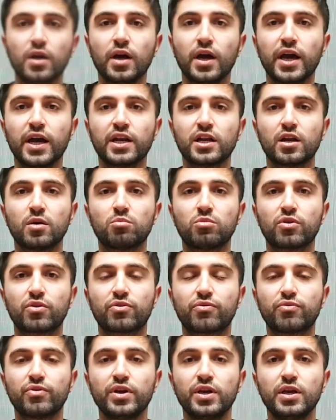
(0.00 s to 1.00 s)
And number
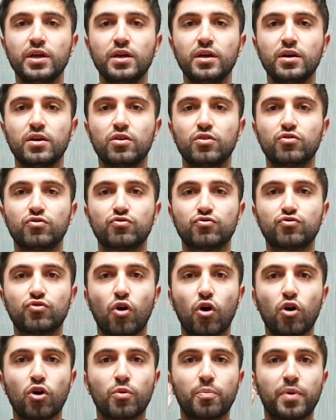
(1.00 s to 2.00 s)
3,
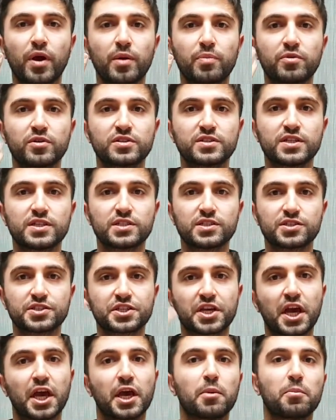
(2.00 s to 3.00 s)
rock, paper, scissors
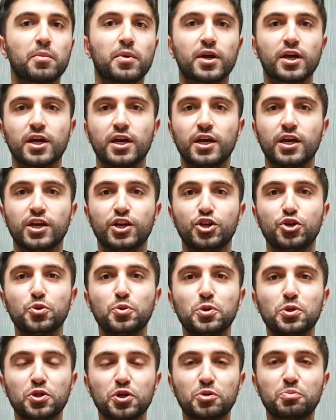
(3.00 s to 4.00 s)
game. You
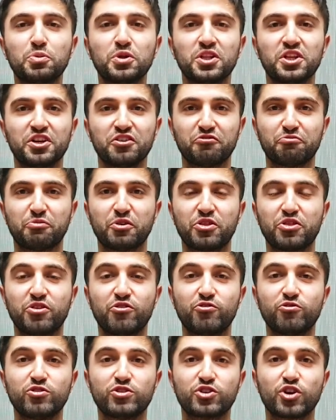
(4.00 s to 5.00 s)
will not believe, but
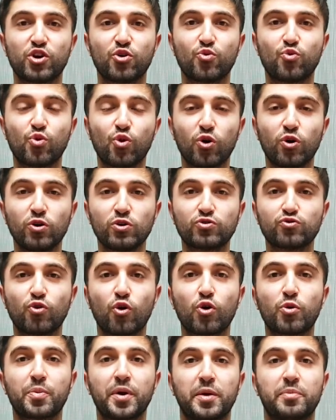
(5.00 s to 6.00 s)
there is a World
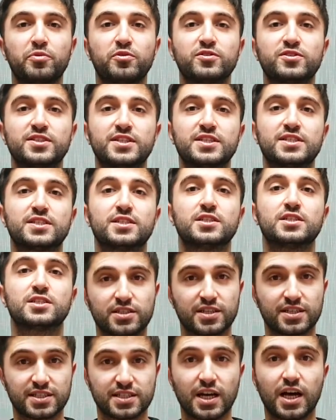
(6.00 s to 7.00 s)
Rock, Paper, Scissors
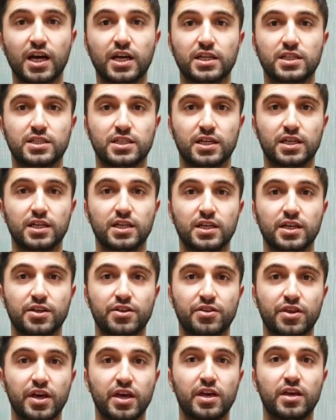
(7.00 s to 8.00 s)
Society.
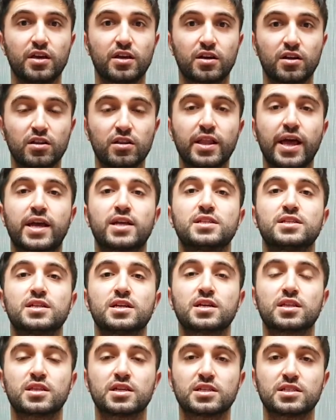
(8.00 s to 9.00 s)
They
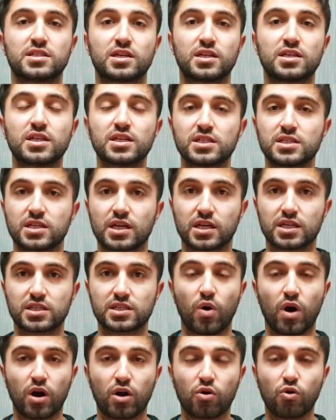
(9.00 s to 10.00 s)
collecting the
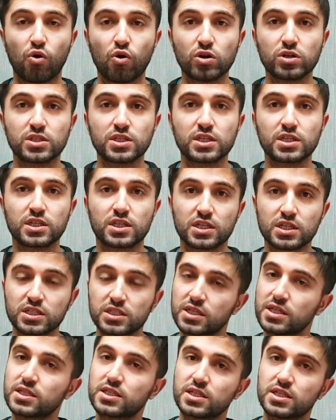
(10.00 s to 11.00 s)
statistics. According to these
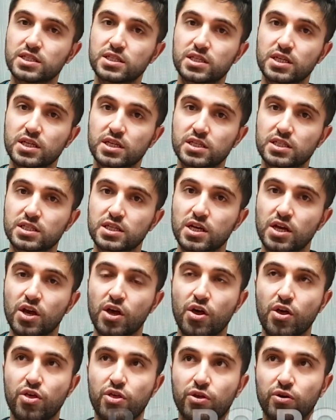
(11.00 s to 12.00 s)
statistics,
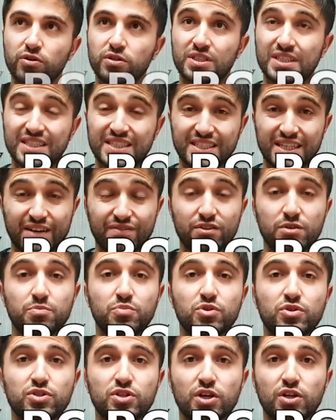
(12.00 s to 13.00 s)

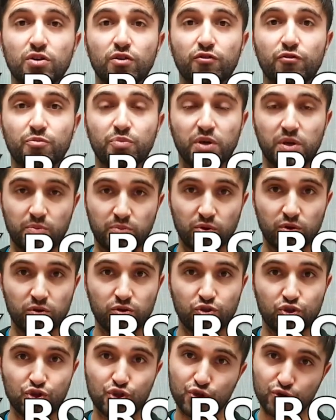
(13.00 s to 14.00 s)
37% of
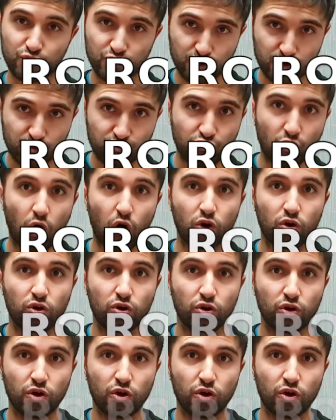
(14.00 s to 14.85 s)
people choose rock,